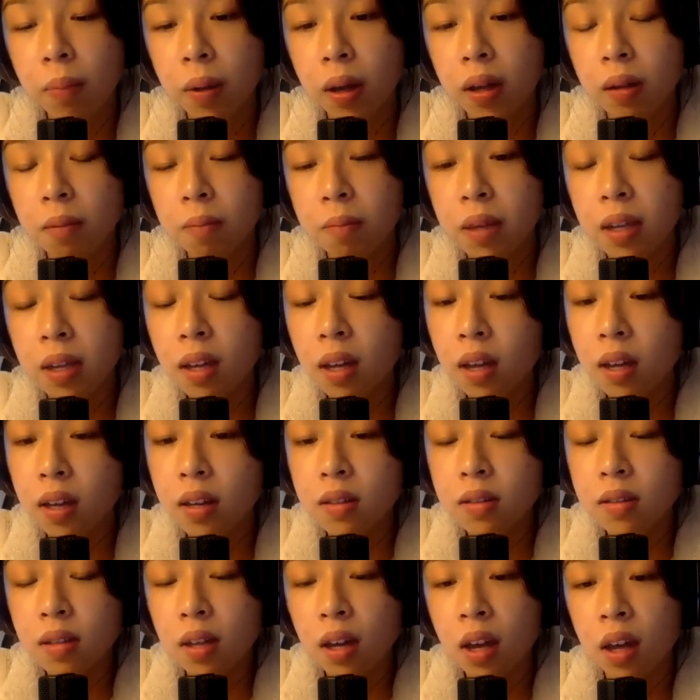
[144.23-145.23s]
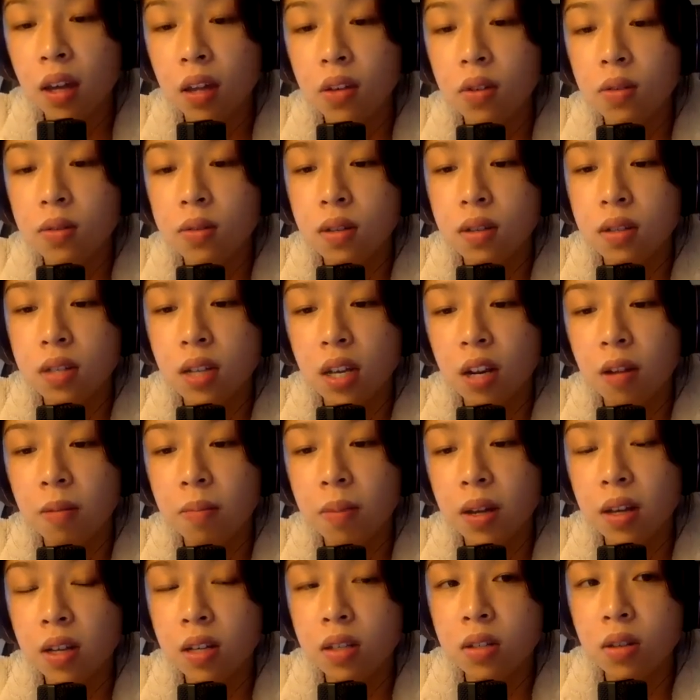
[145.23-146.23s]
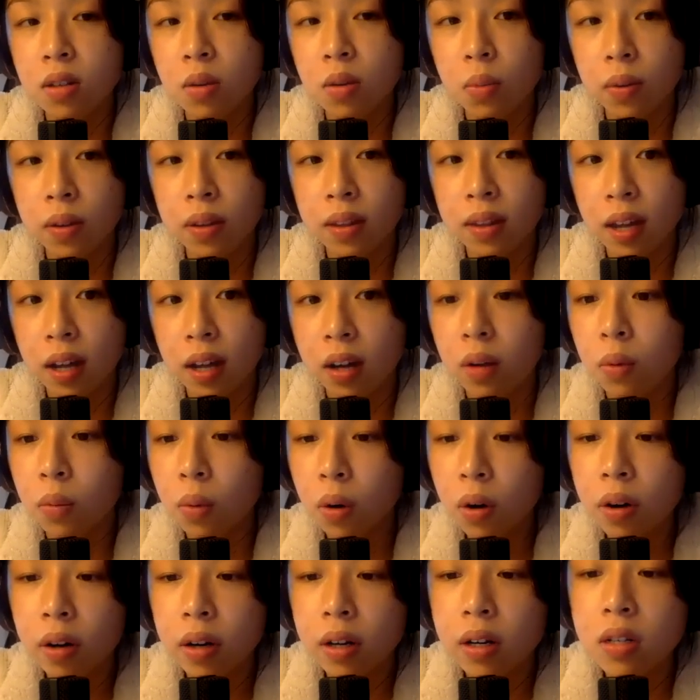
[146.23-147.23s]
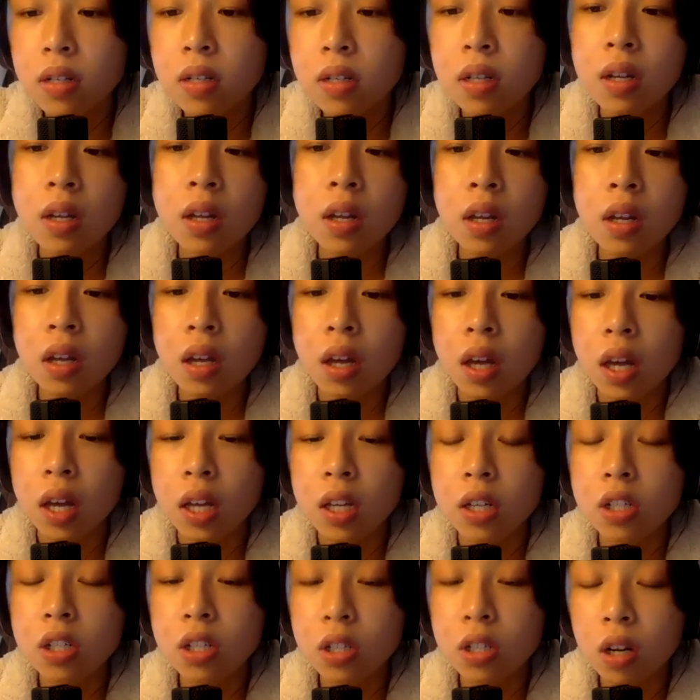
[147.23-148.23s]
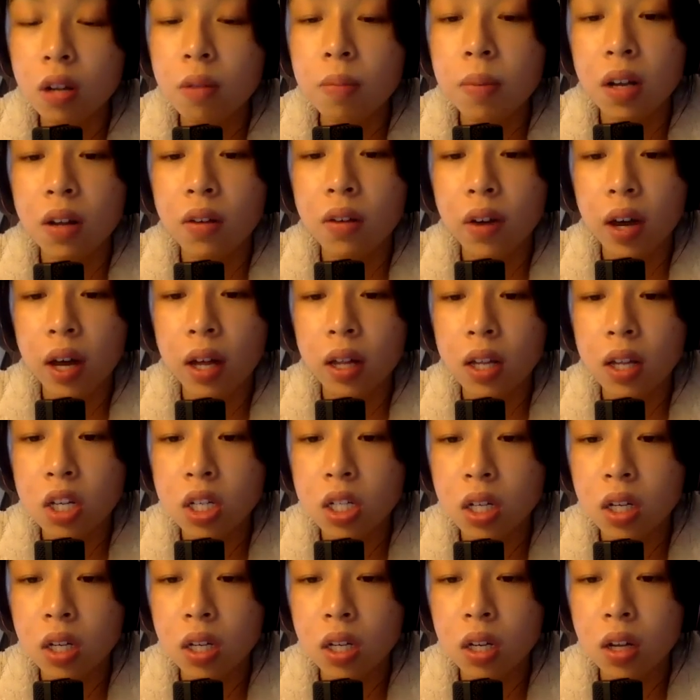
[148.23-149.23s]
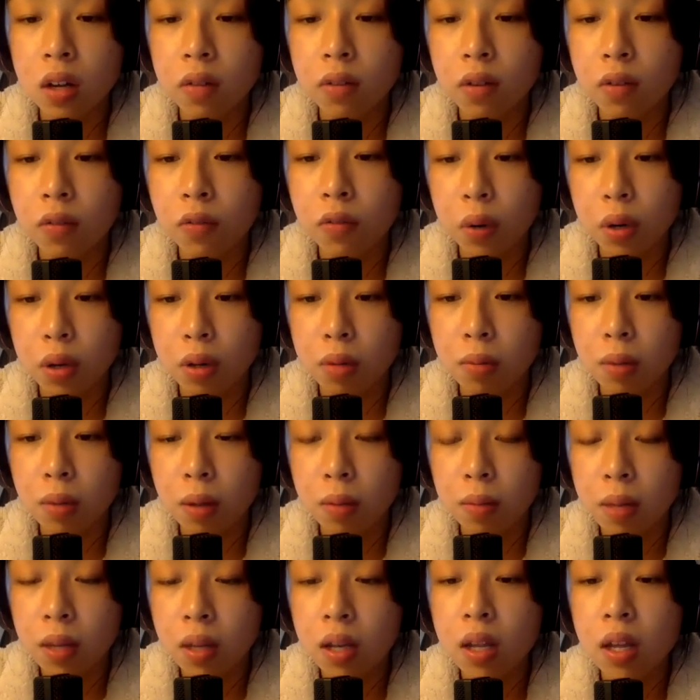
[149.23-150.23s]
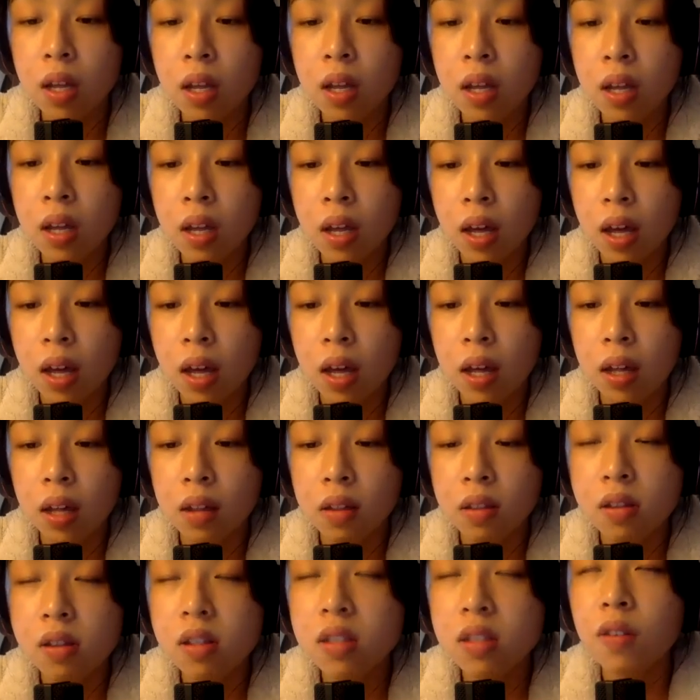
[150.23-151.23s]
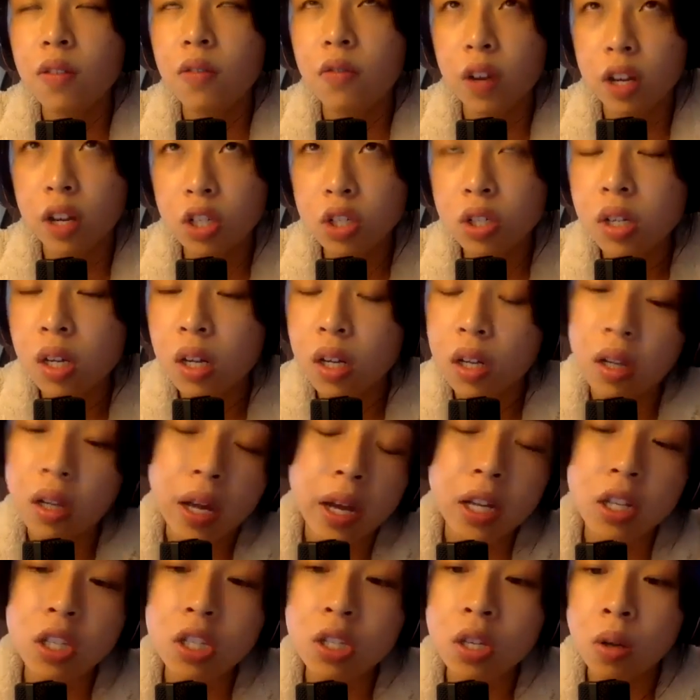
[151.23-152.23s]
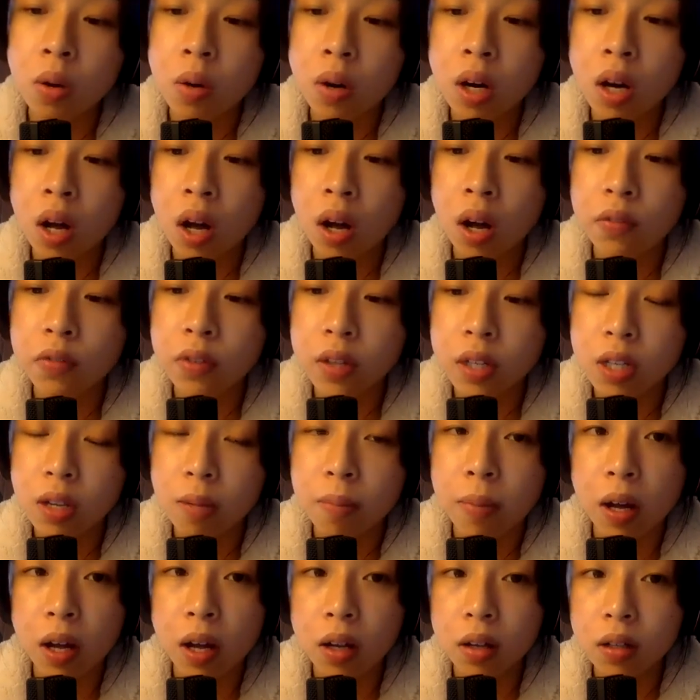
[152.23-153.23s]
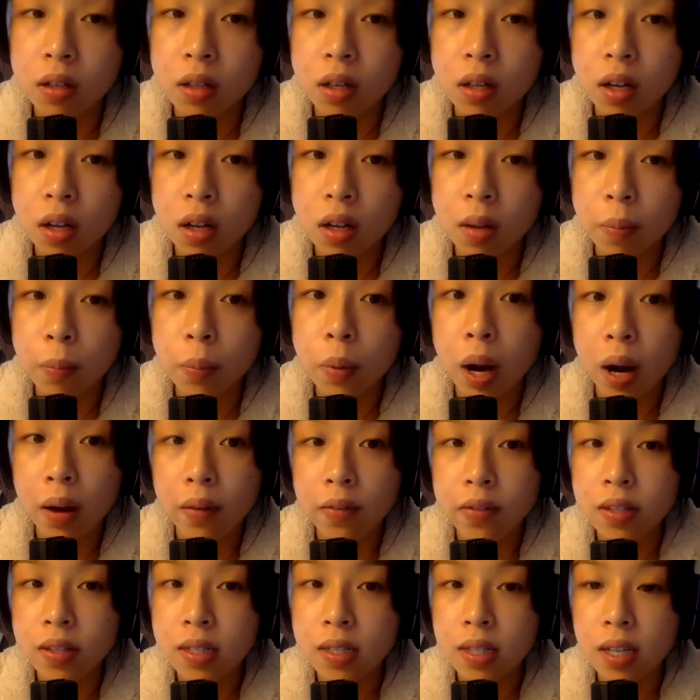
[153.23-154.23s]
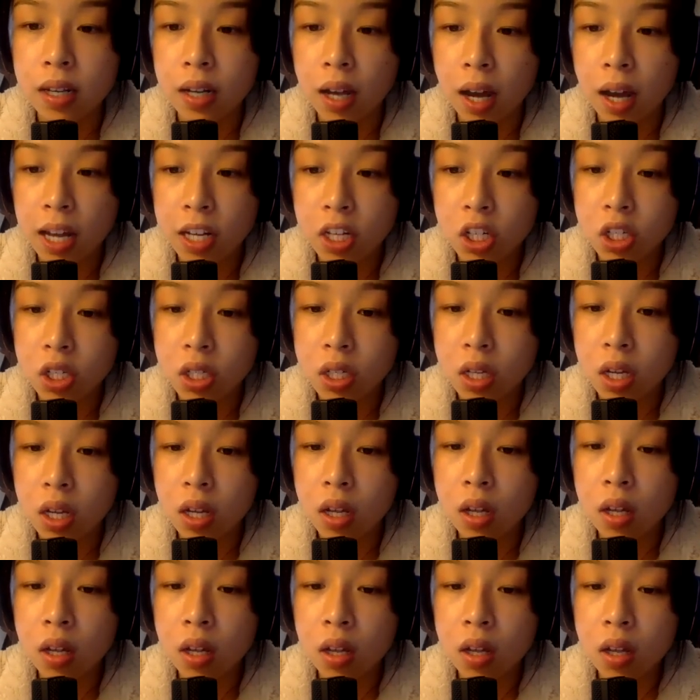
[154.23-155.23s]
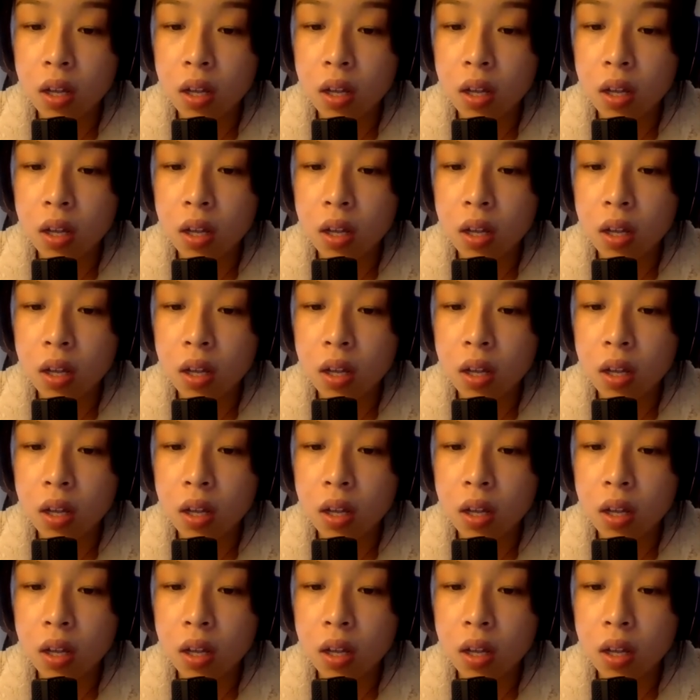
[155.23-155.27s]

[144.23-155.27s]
But because they had used a database without a warrant, it should have been a violation of the Fourth Amendment. And this eventually led to a conflict about privacy and IgG.